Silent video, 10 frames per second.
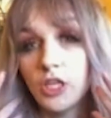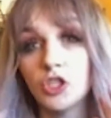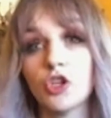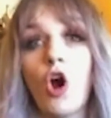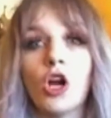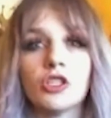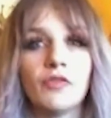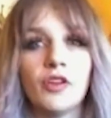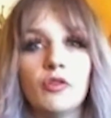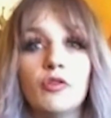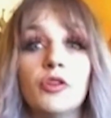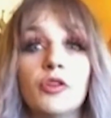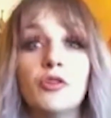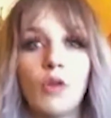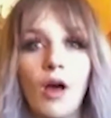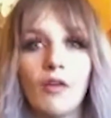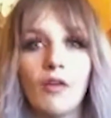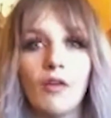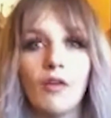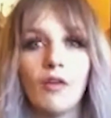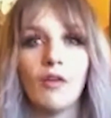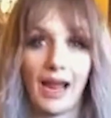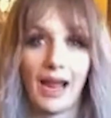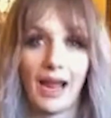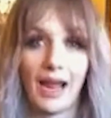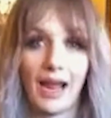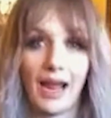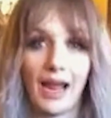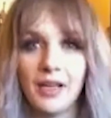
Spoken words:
in charge of you, who you love, who you're attached to.